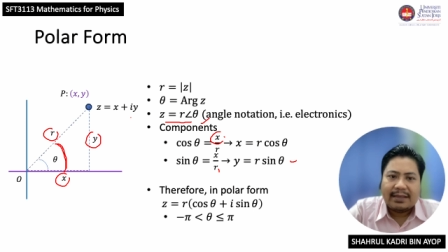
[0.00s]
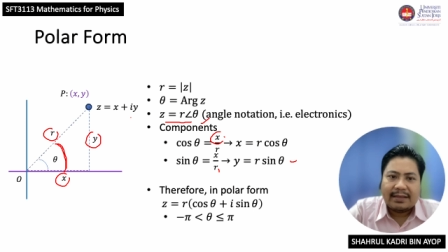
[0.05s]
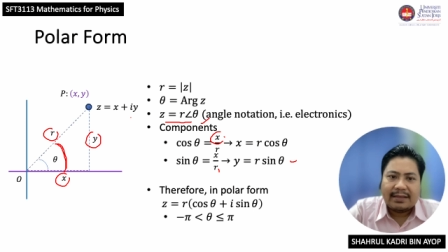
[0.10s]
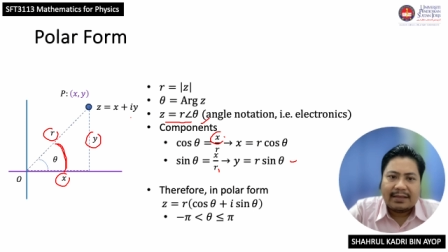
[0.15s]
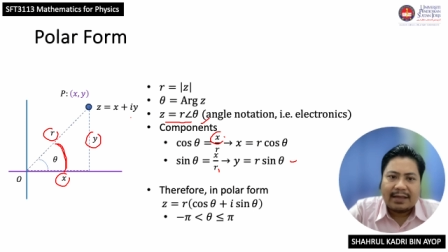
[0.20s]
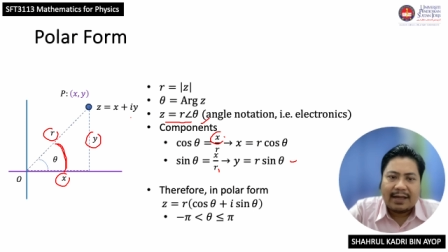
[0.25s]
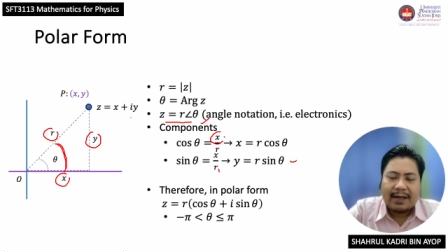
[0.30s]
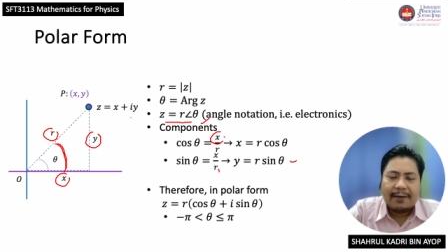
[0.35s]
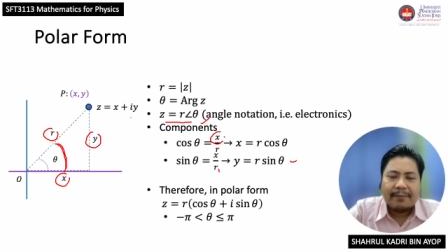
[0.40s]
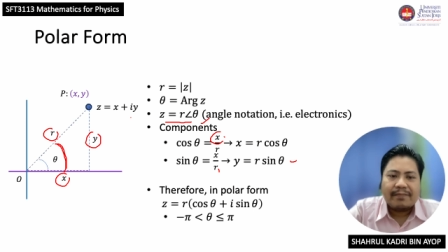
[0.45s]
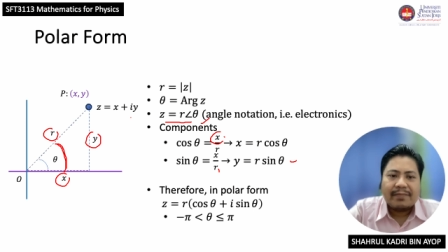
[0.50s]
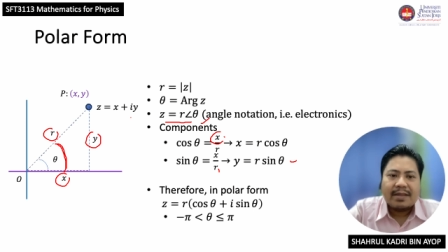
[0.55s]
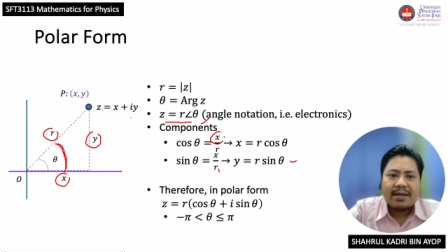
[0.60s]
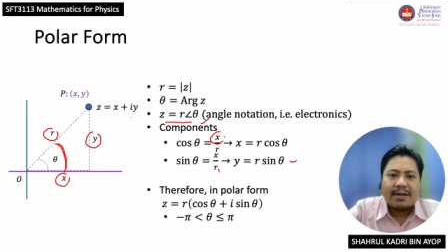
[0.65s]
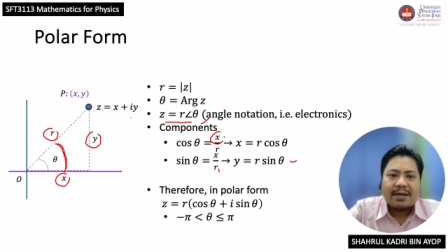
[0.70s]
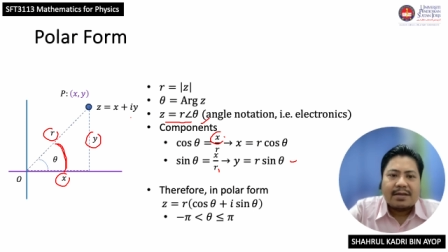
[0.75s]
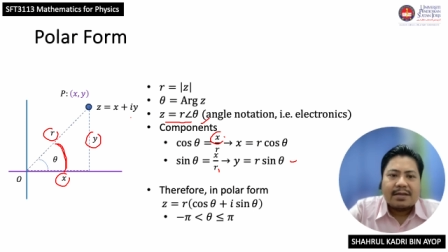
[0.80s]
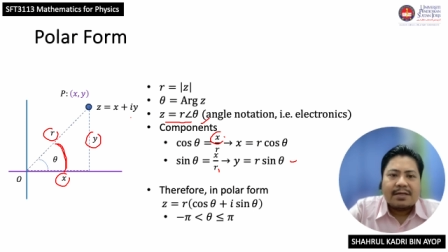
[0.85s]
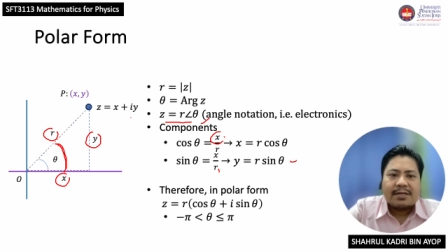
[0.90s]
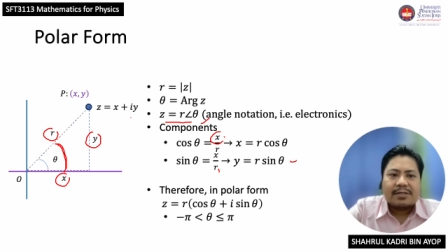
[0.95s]
theta.
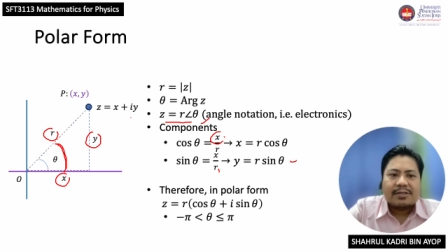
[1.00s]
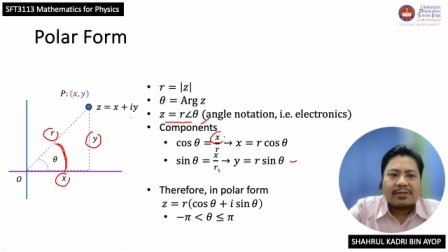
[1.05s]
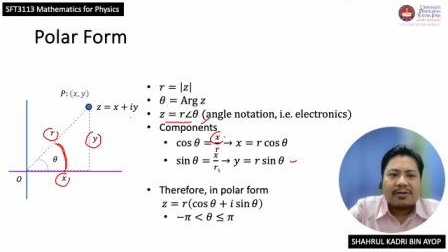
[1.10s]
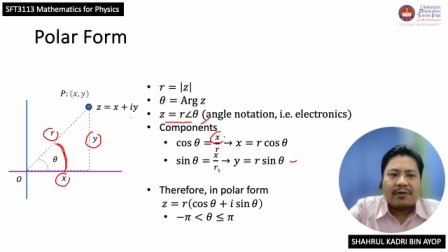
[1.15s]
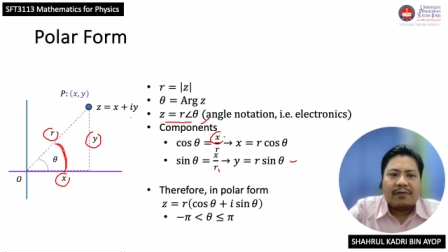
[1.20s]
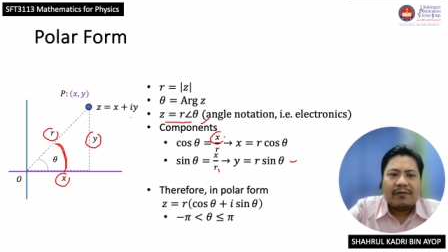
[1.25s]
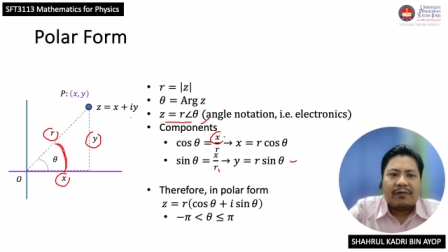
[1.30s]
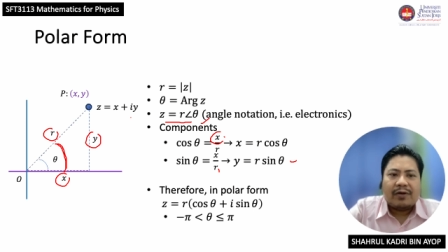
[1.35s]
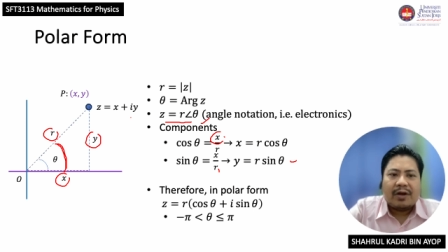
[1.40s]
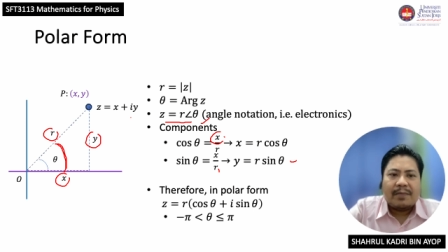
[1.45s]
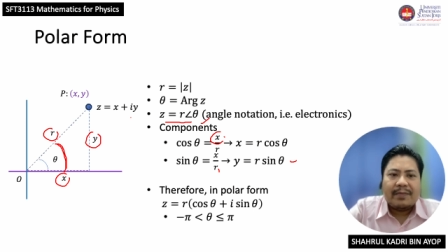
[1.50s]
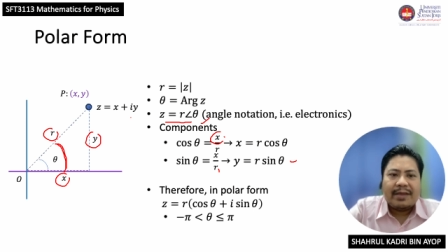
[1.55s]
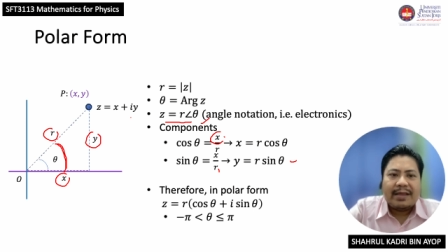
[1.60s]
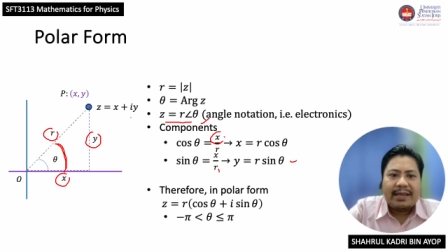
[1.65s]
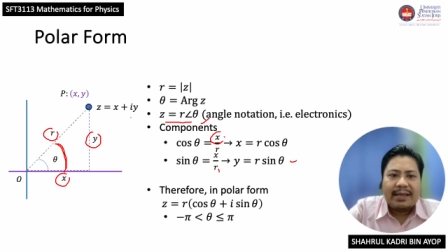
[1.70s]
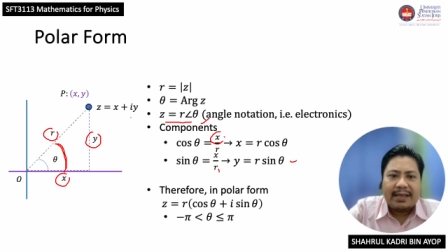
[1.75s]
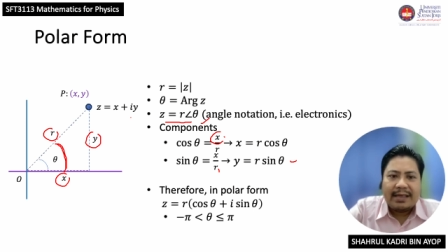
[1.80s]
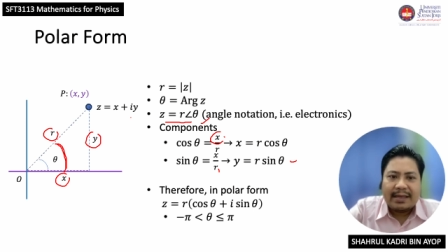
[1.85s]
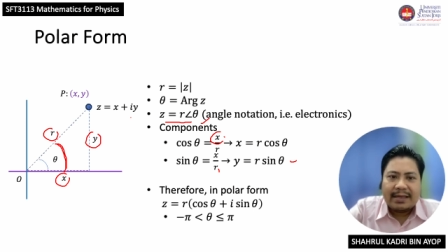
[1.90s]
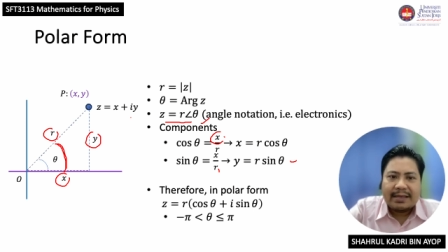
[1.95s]
So from
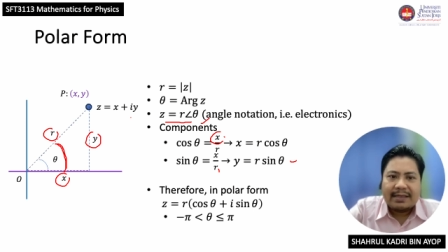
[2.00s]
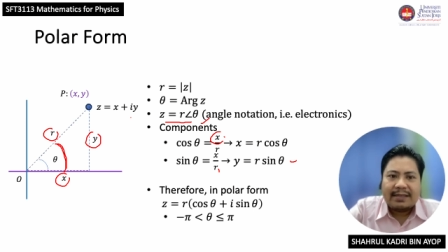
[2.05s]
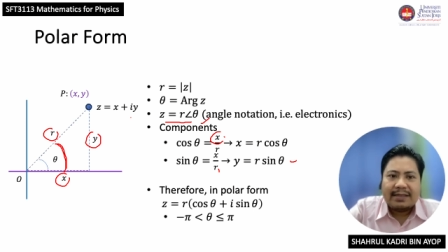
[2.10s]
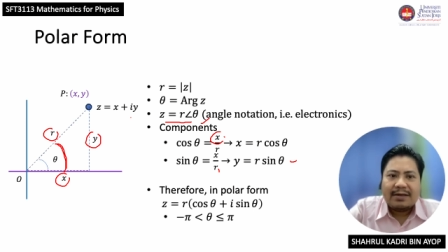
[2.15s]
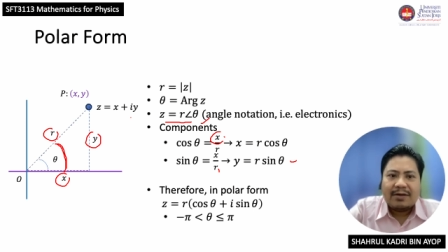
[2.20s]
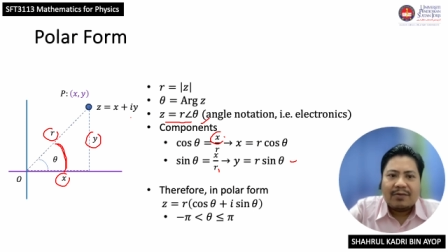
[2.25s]
here,